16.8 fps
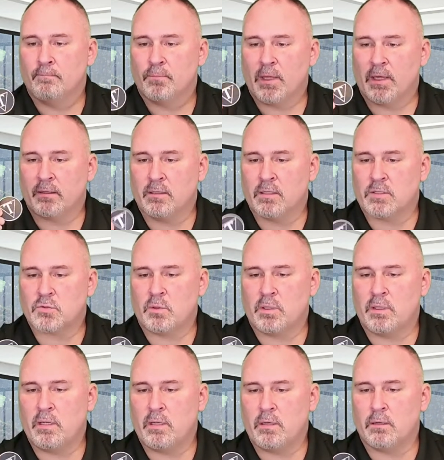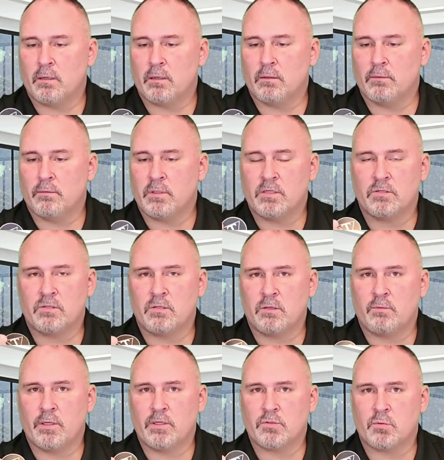Like this one here, these
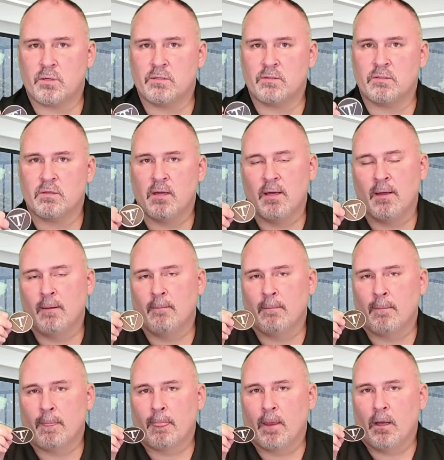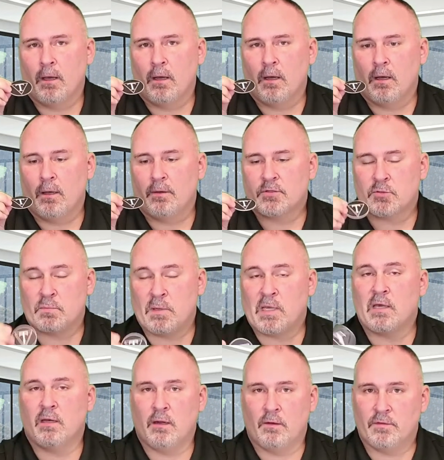2-inch ones.
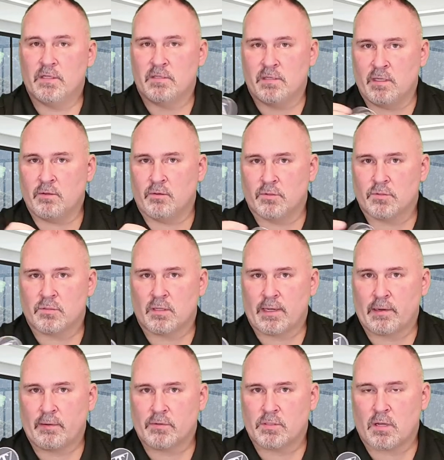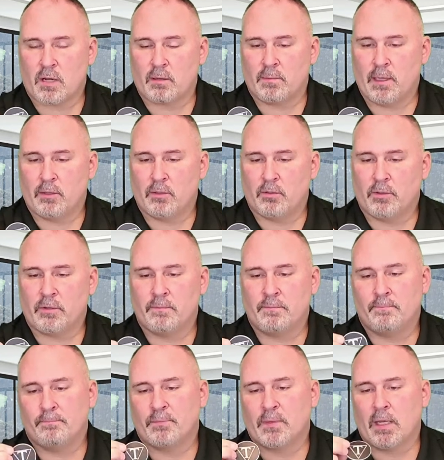Speaking of the deals, like I was talking about earlier,
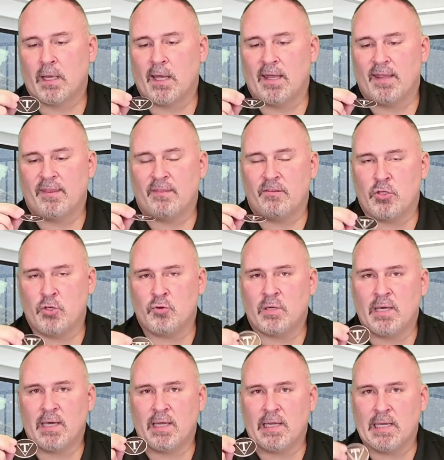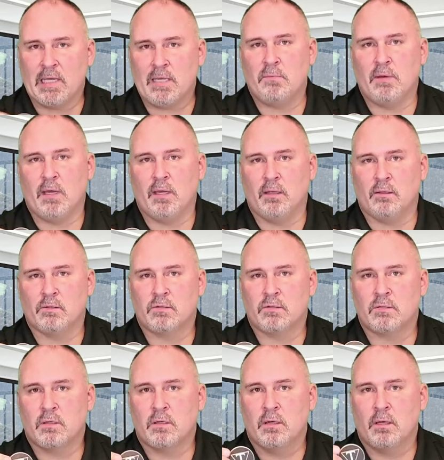you get
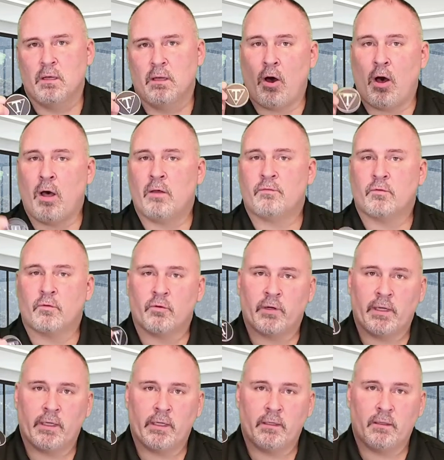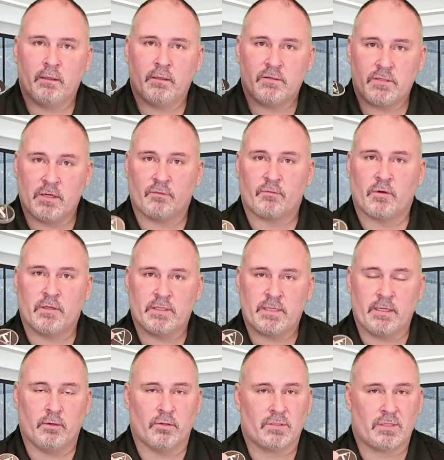emails offering different
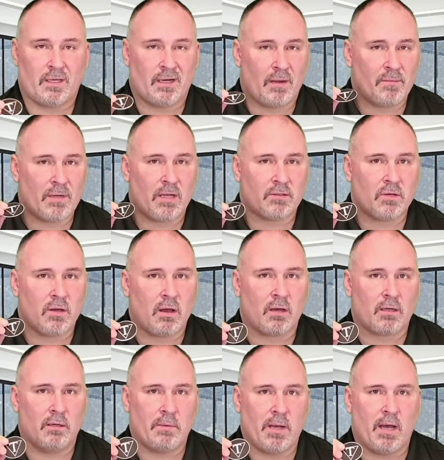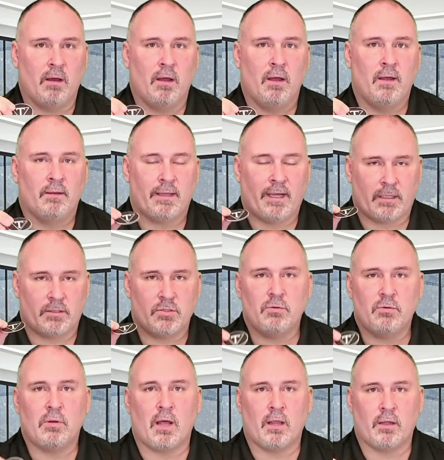deals. And I'm not talking about like
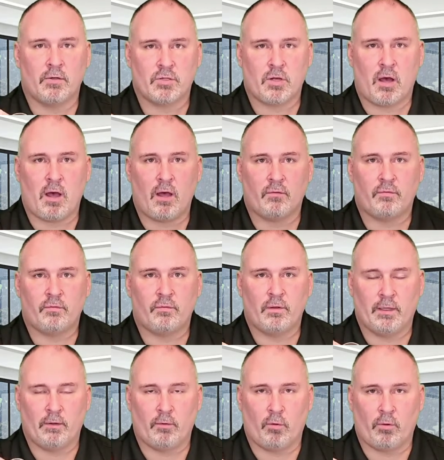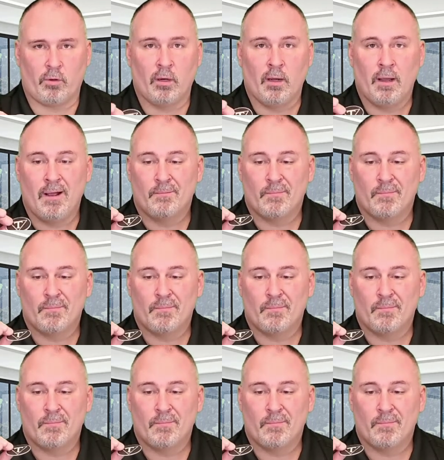$2 off an order.